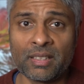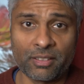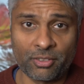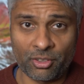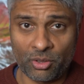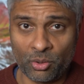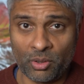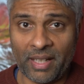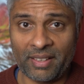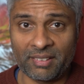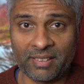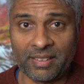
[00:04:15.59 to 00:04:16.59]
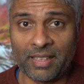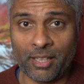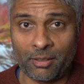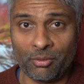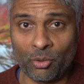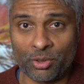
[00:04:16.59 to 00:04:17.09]
the Shure
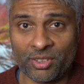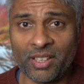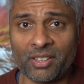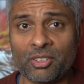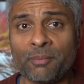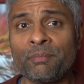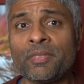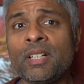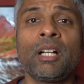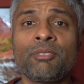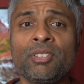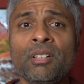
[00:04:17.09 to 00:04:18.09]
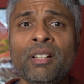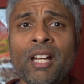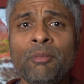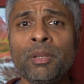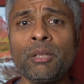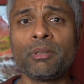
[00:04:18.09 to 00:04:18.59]
SE846. I'm so
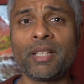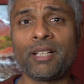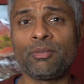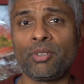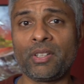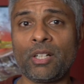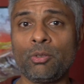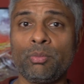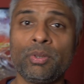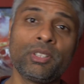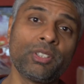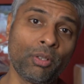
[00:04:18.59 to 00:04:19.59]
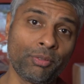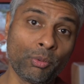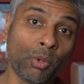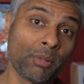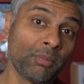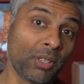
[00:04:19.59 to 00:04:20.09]
happy with the headphone output of the
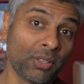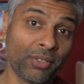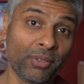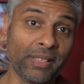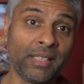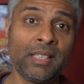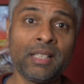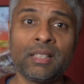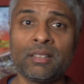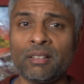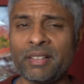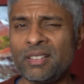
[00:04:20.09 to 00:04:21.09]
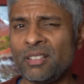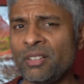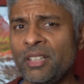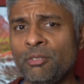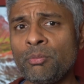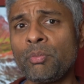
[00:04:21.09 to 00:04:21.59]
1 Mark III that I
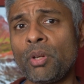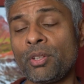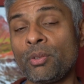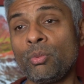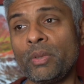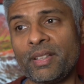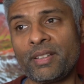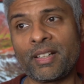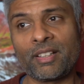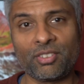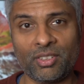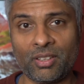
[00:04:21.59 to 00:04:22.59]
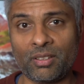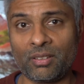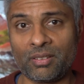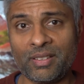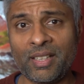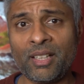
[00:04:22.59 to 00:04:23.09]
don't even bother with an
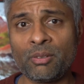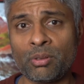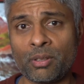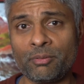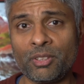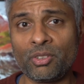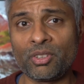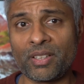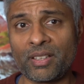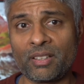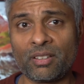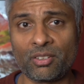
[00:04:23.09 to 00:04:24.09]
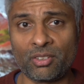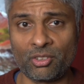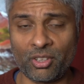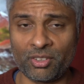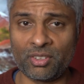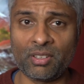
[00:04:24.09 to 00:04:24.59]
external DAC when I'm using
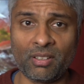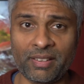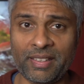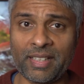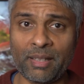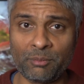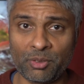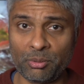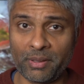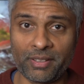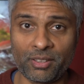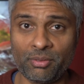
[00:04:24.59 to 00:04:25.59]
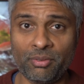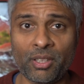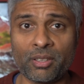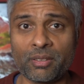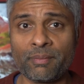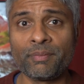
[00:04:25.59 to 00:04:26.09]
just IEMs with this
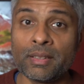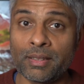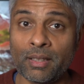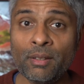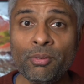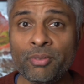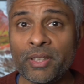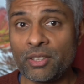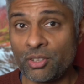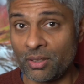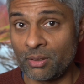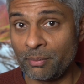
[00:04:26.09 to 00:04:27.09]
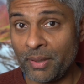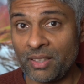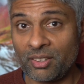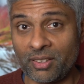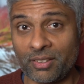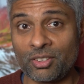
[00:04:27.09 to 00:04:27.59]
phone. The other feature that
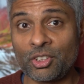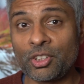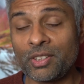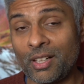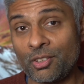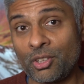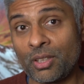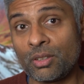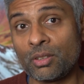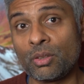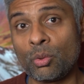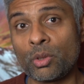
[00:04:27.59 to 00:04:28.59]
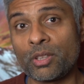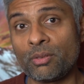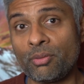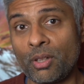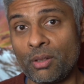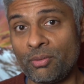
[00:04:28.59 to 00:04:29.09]
makes this such a good
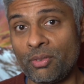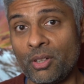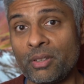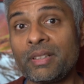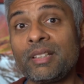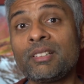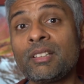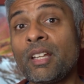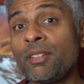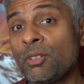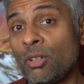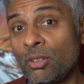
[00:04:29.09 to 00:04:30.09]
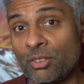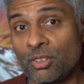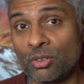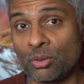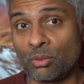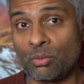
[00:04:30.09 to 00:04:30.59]
audiophile phone is another old
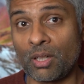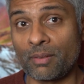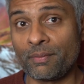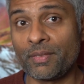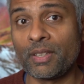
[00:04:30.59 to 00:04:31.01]
school one: